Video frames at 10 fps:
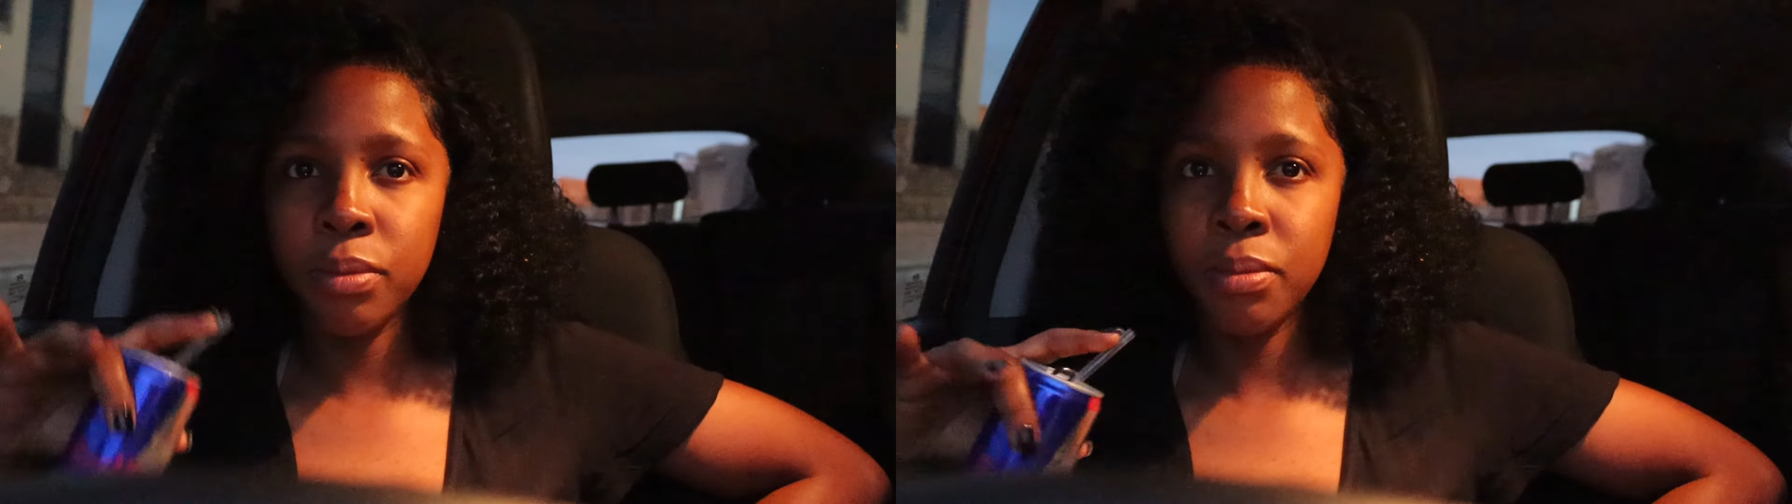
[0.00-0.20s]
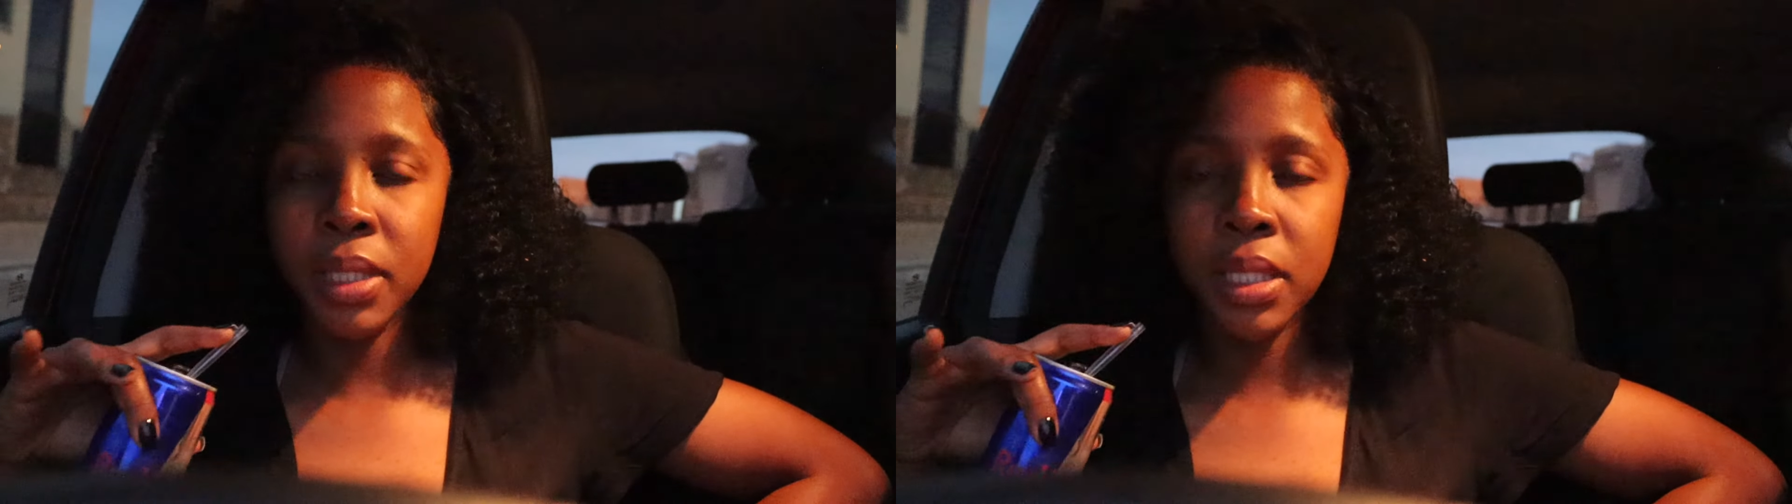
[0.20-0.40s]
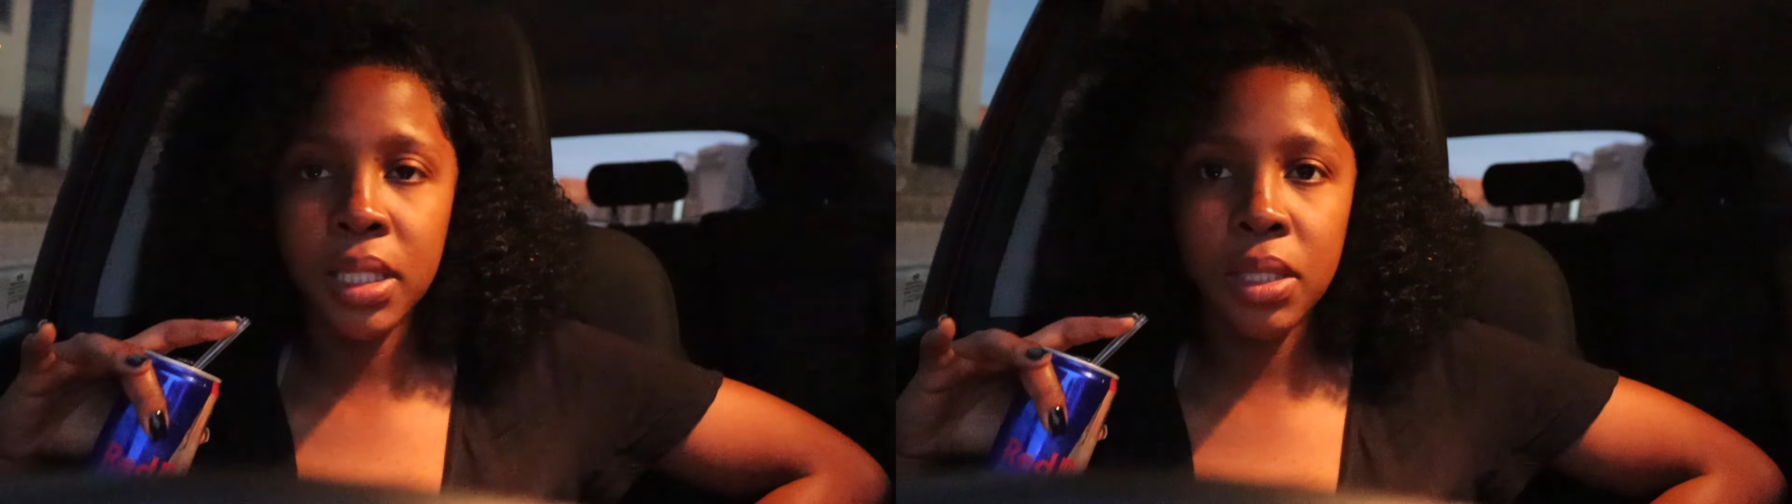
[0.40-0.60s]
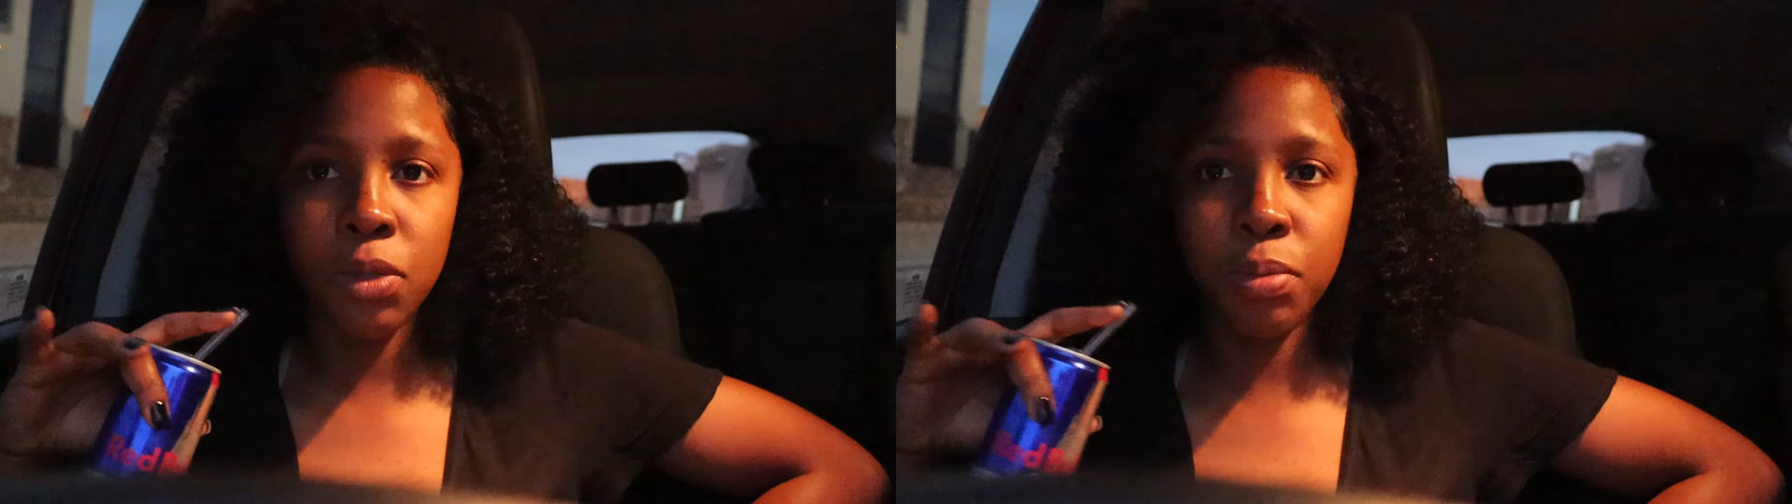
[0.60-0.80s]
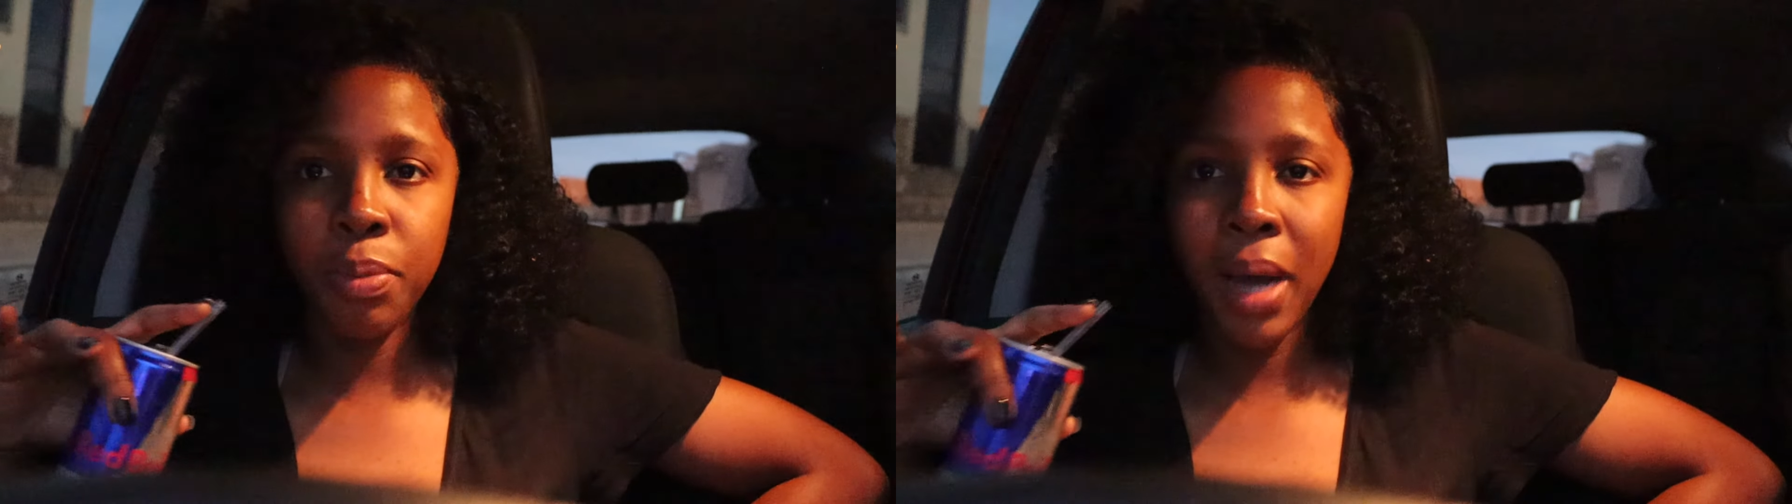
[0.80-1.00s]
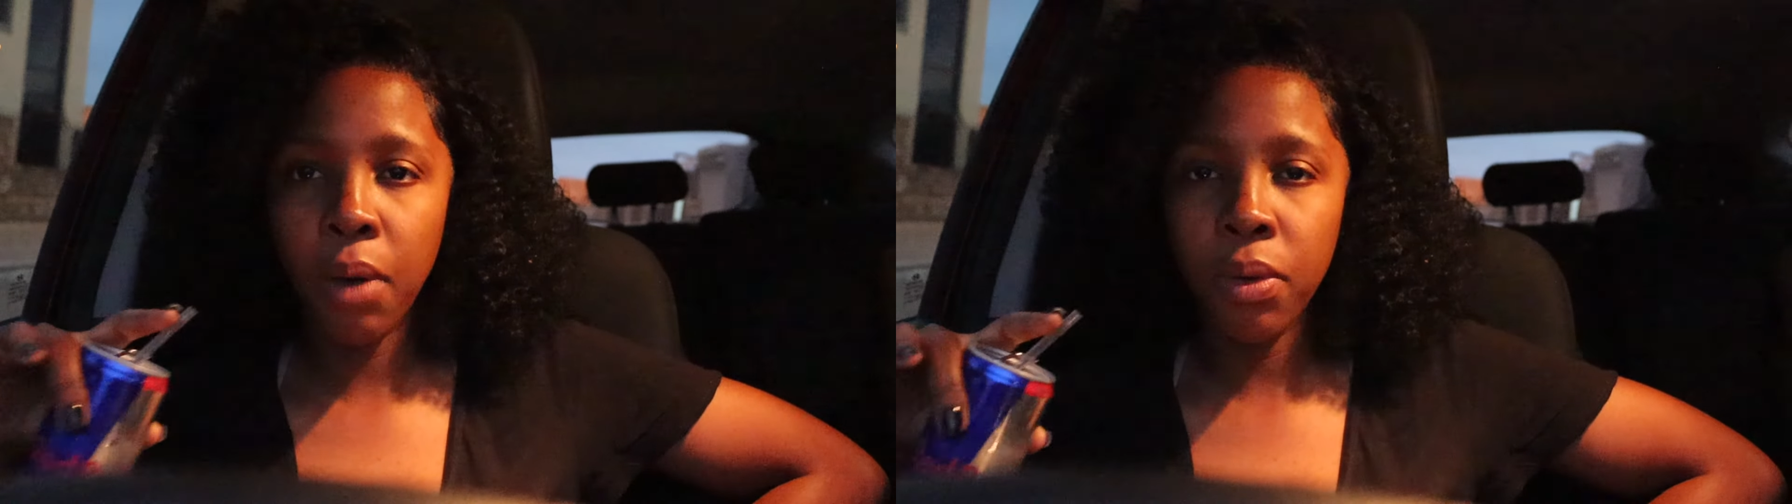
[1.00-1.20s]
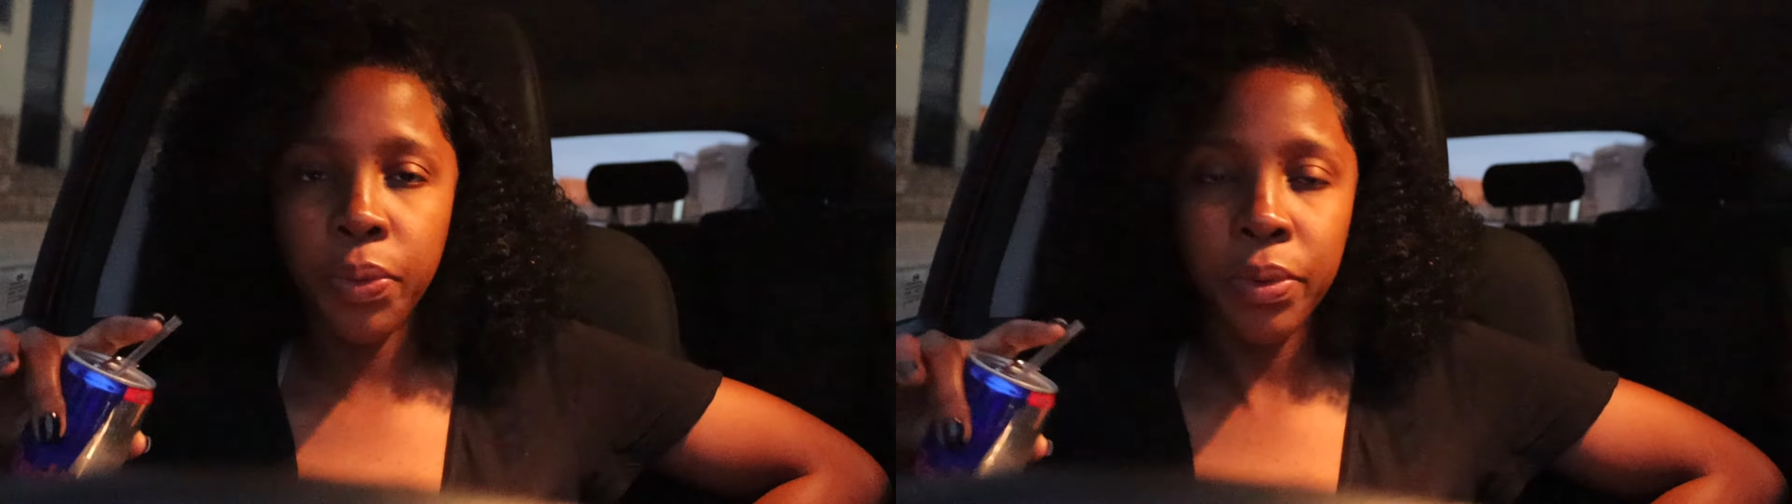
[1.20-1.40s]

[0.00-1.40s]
miss superpower